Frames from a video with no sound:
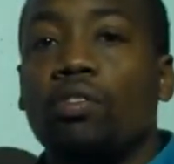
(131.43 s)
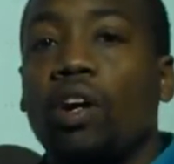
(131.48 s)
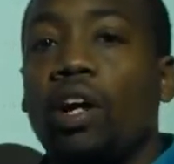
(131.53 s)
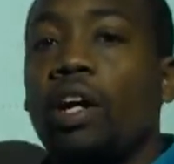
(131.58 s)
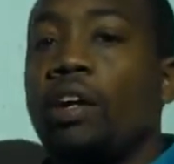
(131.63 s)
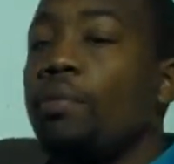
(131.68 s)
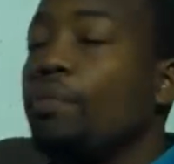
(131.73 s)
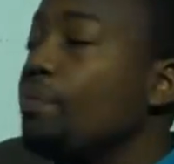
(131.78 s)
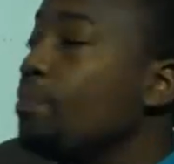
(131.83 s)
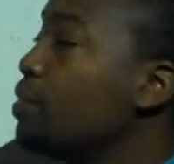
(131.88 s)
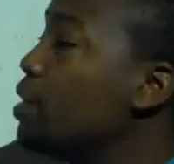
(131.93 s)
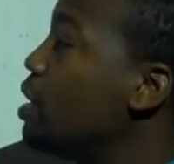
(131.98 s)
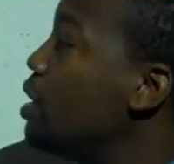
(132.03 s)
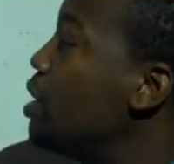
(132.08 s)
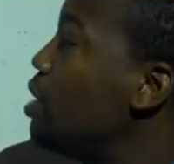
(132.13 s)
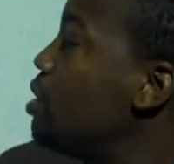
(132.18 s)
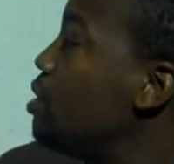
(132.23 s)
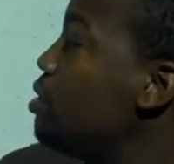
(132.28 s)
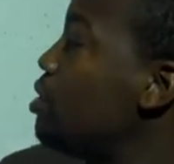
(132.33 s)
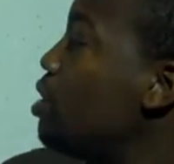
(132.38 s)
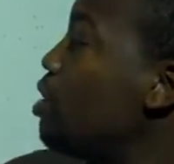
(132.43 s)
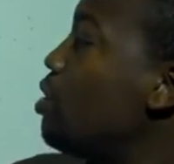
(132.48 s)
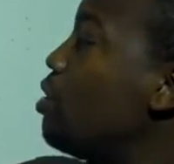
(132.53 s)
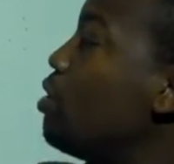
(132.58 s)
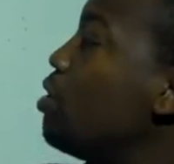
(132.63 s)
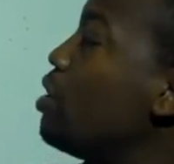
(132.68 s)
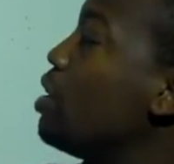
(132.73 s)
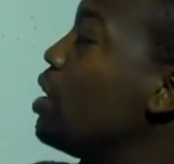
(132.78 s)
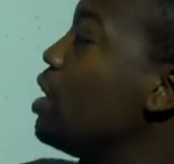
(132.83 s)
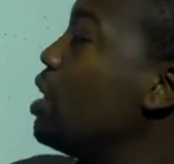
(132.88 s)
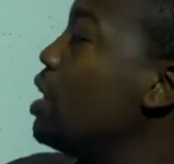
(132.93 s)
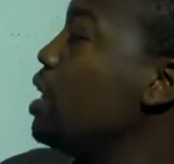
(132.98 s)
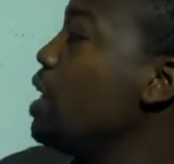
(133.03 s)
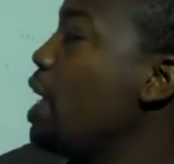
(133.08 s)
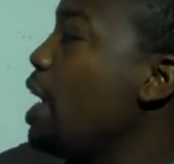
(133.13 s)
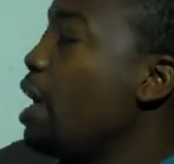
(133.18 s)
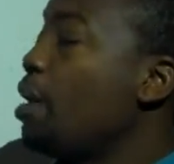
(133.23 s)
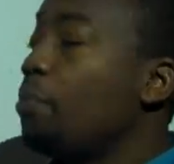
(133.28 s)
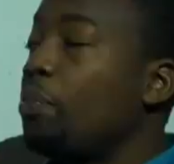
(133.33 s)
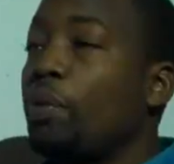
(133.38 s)
right? So
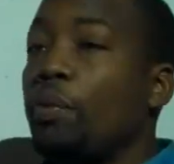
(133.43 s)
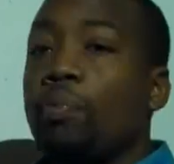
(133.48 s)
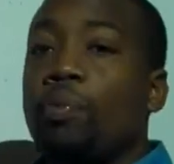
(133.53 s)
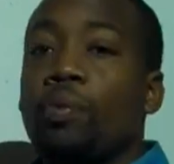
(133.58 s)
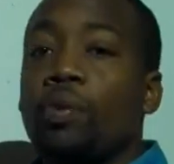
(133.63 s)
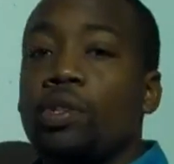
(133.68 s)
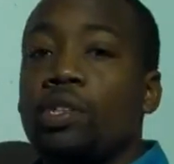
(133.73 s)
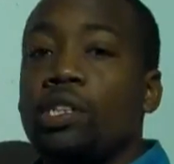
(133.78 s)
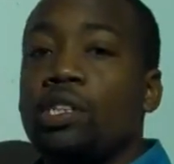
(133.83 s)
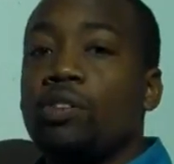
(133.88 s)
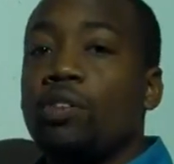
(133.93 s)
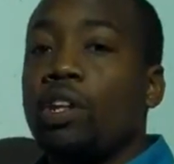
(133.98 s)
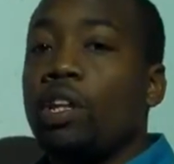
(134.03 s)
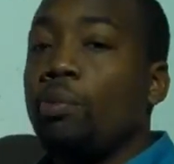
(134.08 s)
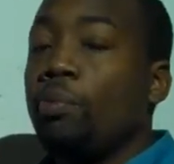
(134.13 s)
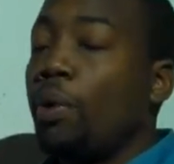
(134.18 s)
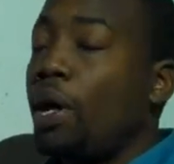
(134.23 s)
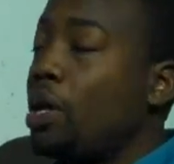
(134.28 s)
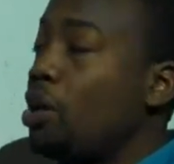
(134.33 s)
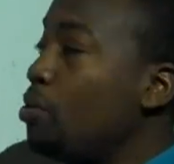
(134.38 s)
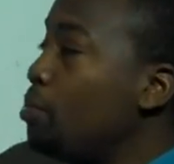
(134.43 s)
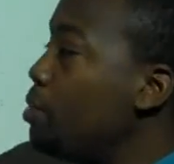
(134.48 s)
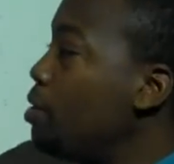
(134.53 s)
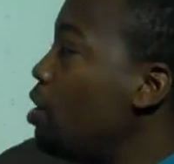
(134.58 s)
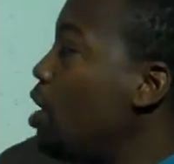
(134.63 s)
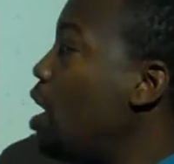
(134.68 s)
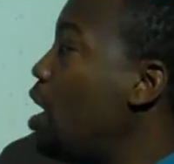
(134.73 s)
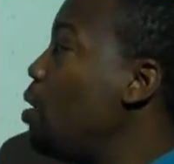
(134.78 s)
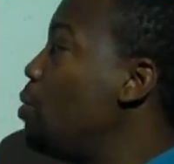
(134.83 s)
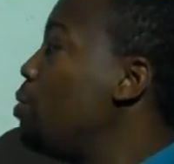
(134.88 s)
now I put parentheses around the binomial,